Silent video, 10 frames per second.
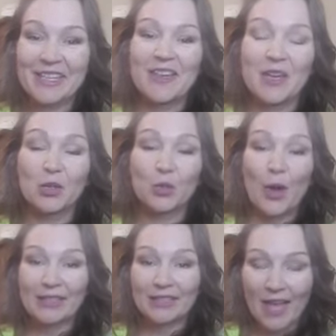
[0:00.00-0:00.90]
and
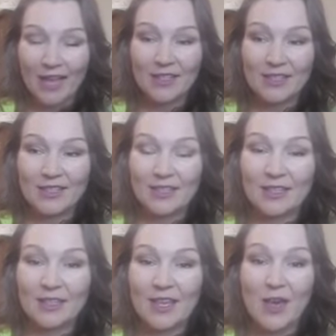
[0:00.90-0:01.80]

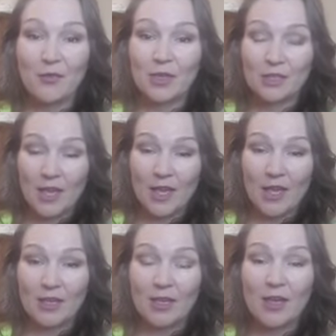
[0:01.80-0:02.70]
vitality every
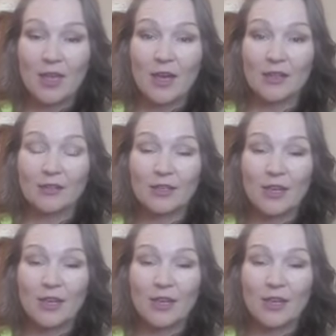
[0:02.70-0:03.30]
day? And